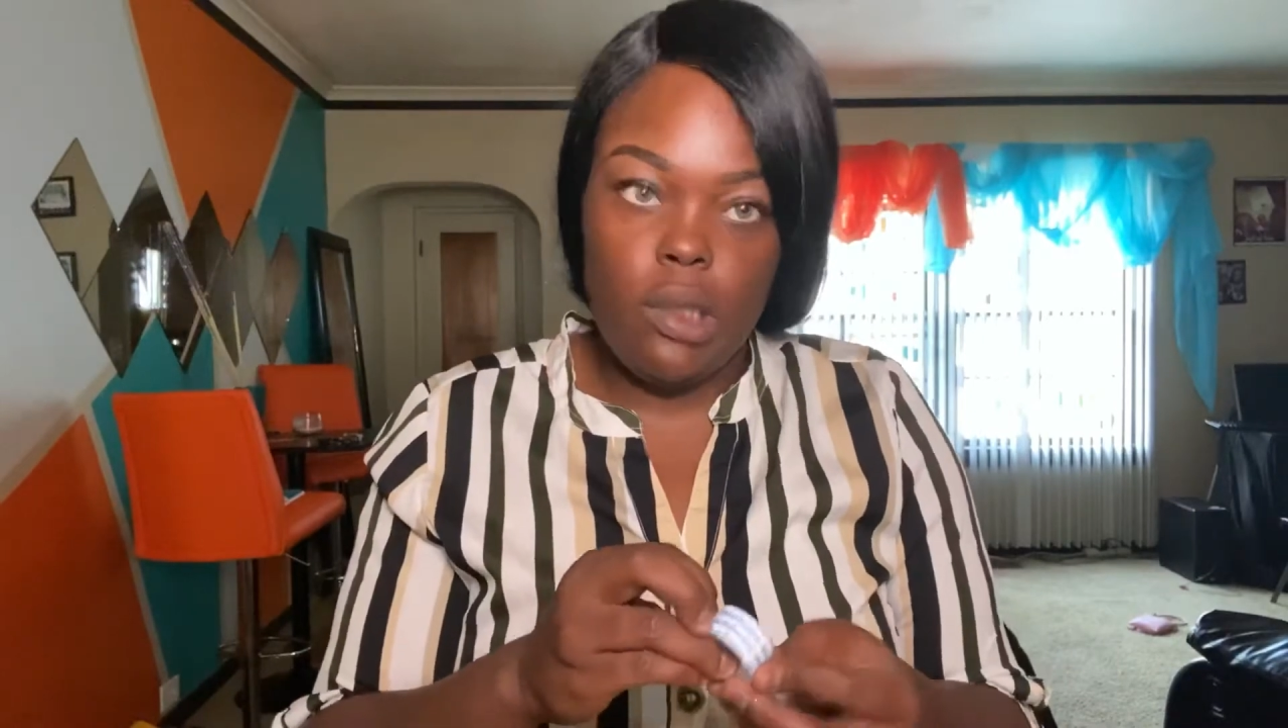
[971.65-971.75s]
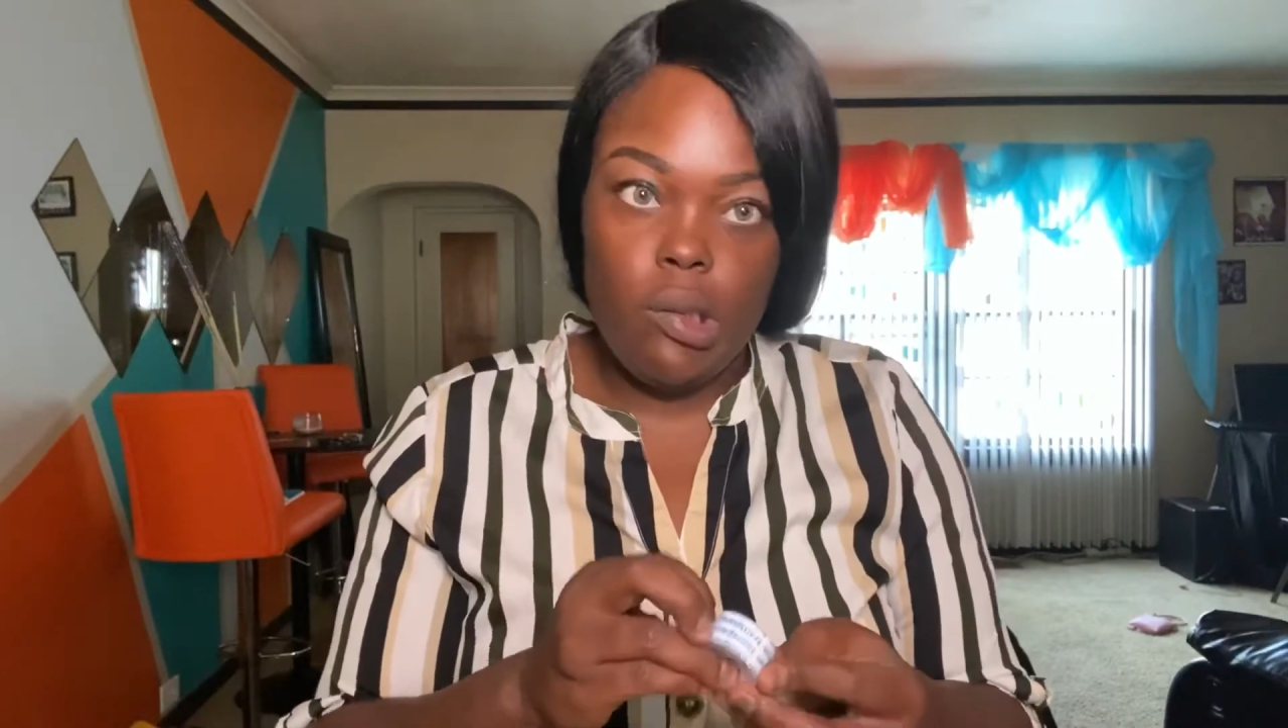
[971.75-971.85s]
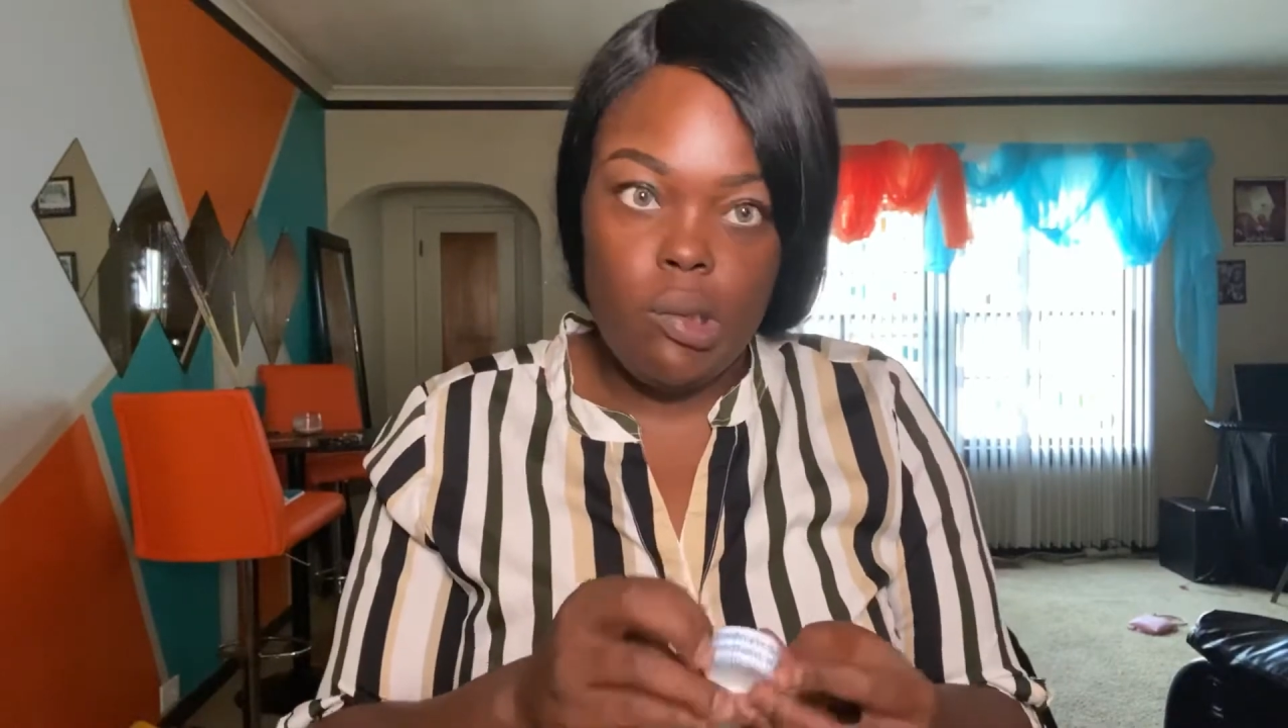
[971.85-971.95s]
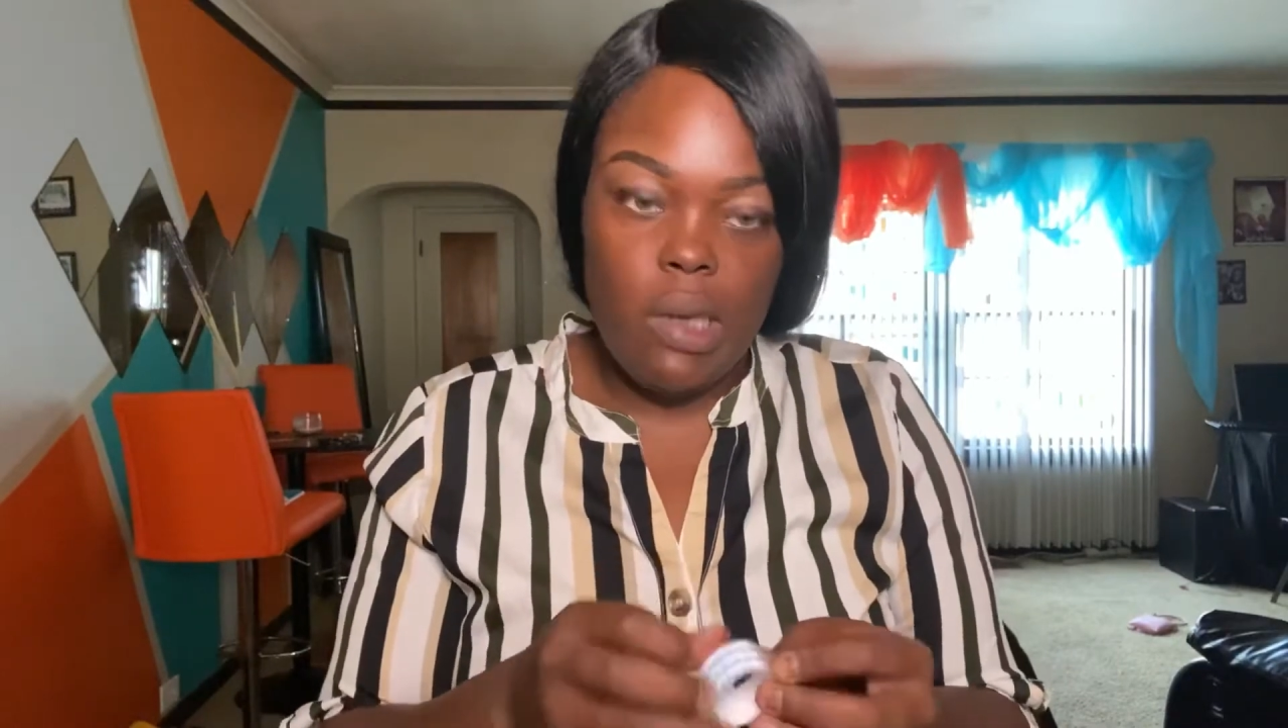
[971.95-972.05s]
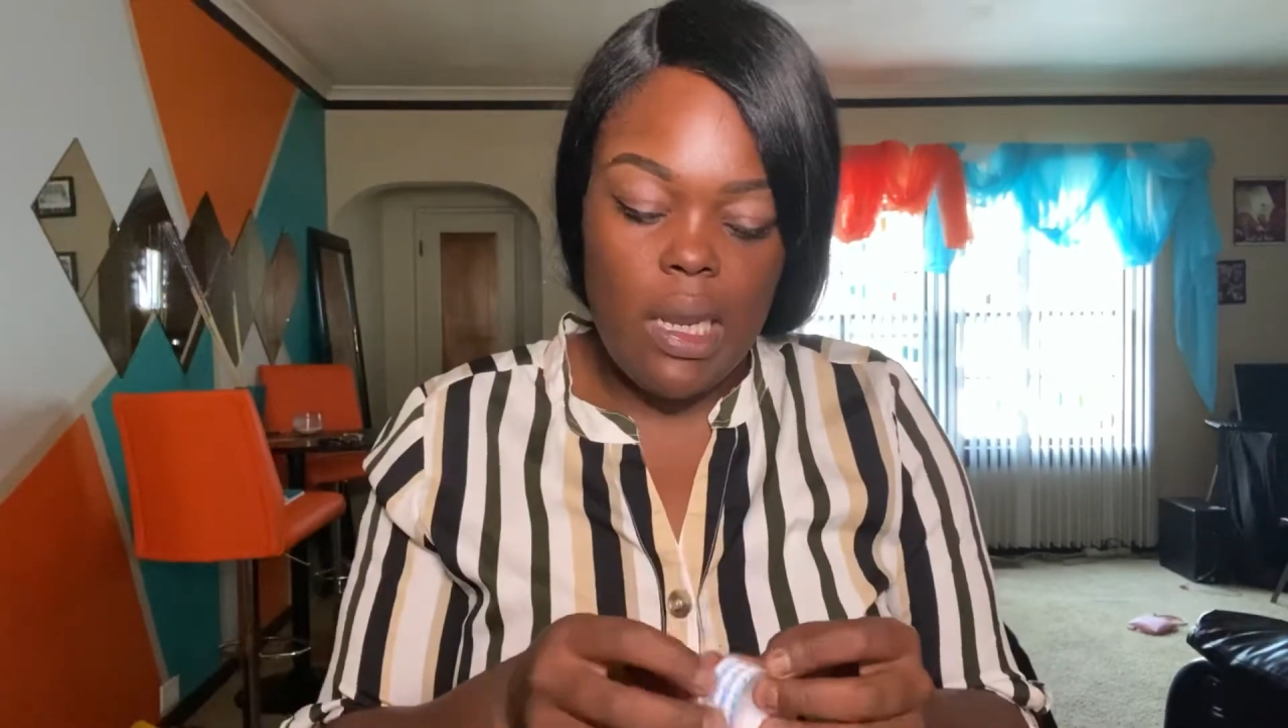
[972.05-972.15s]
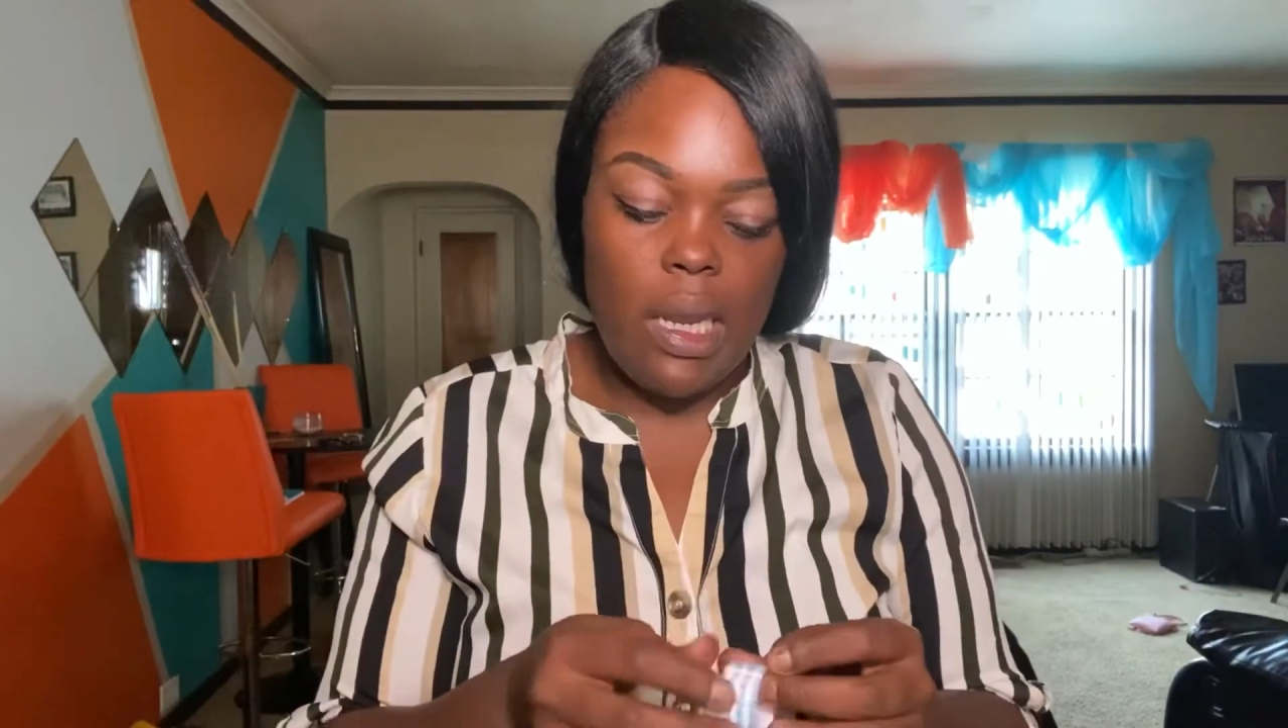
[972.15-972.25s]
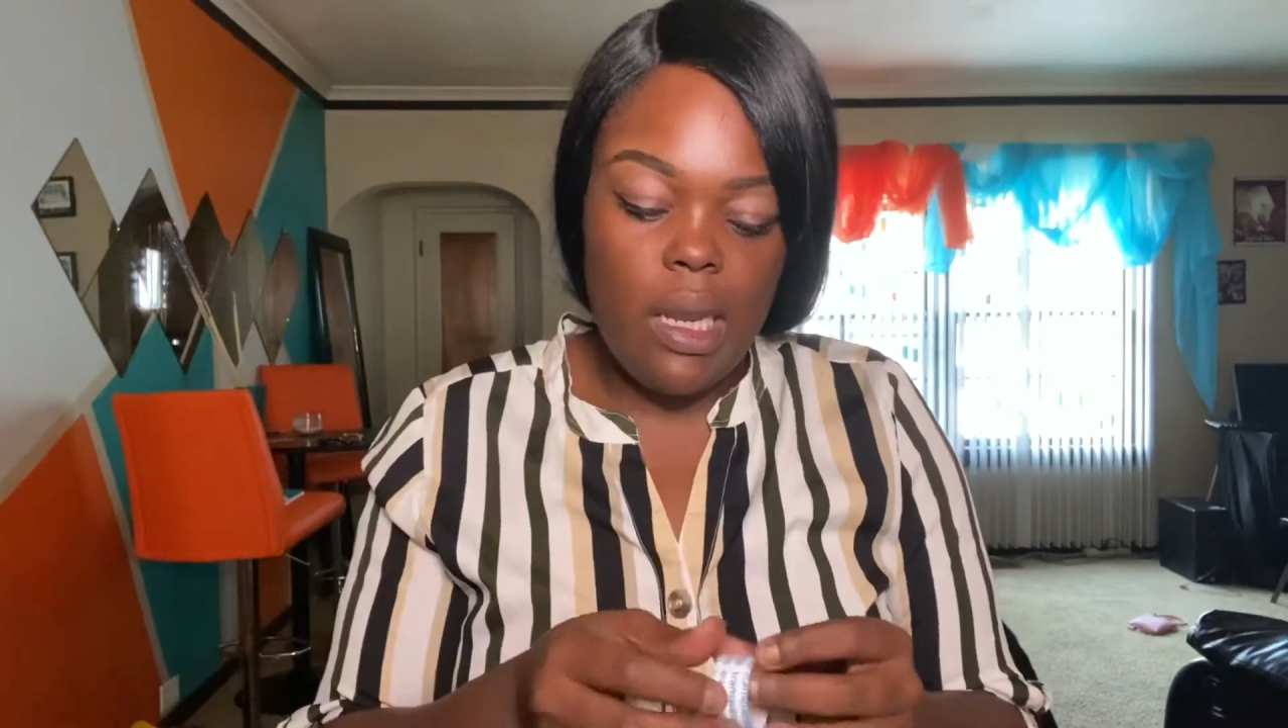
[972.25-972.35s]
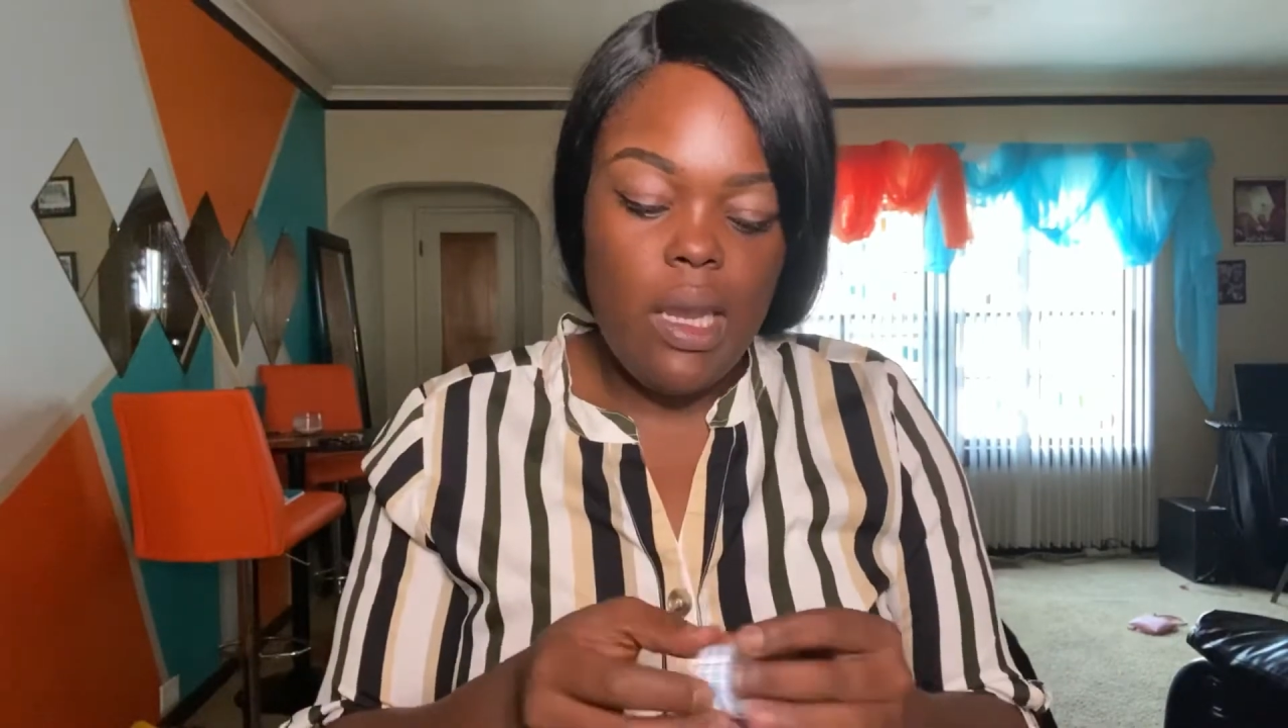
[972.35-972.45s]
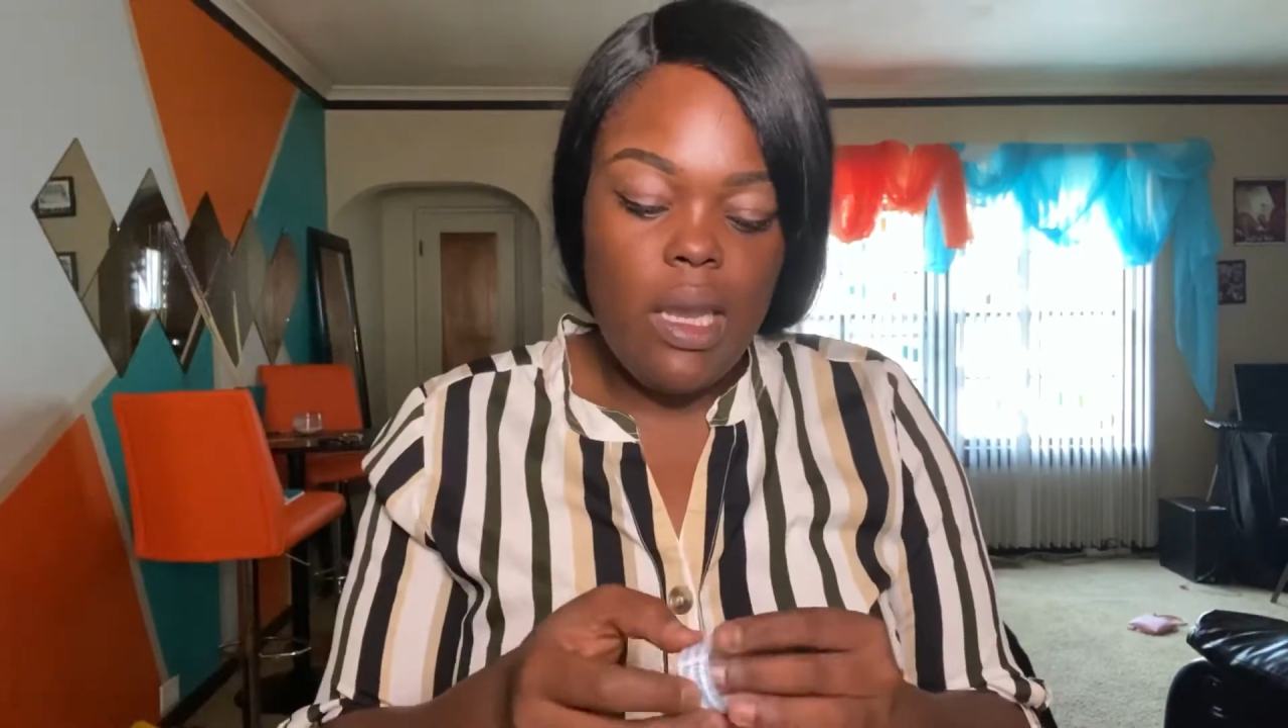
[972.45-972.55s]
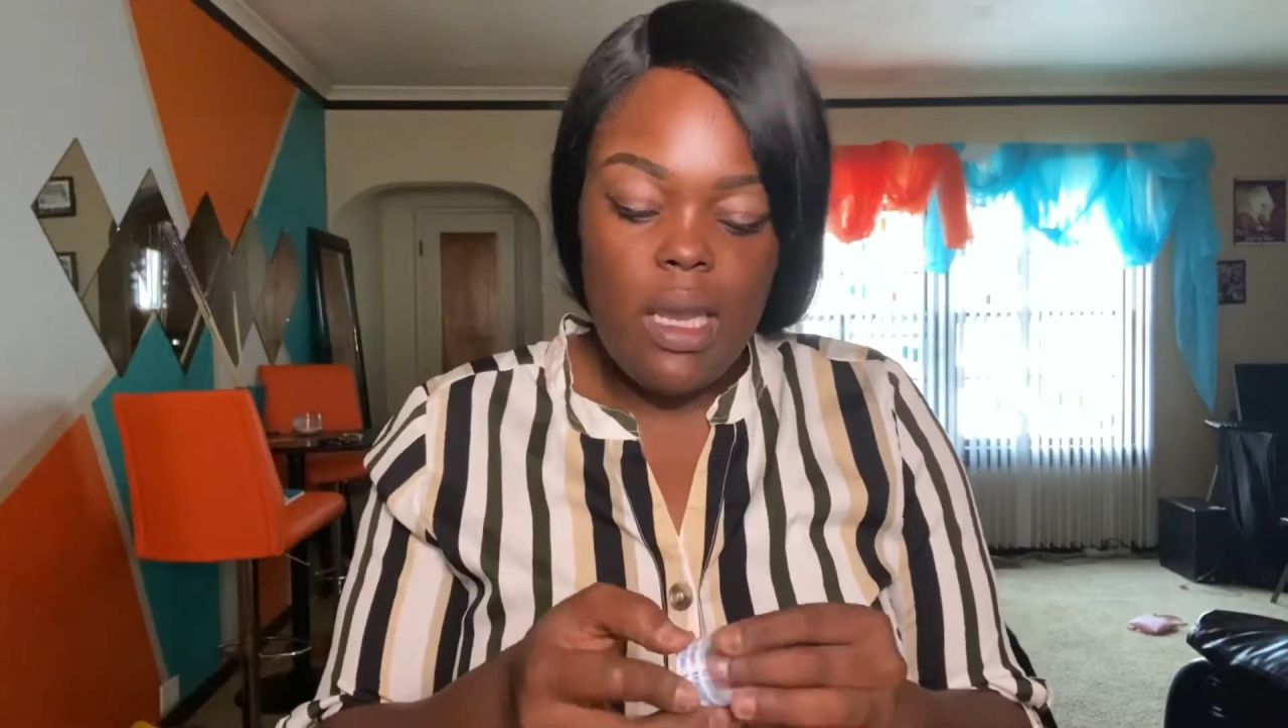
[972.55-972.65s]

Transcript: knew that.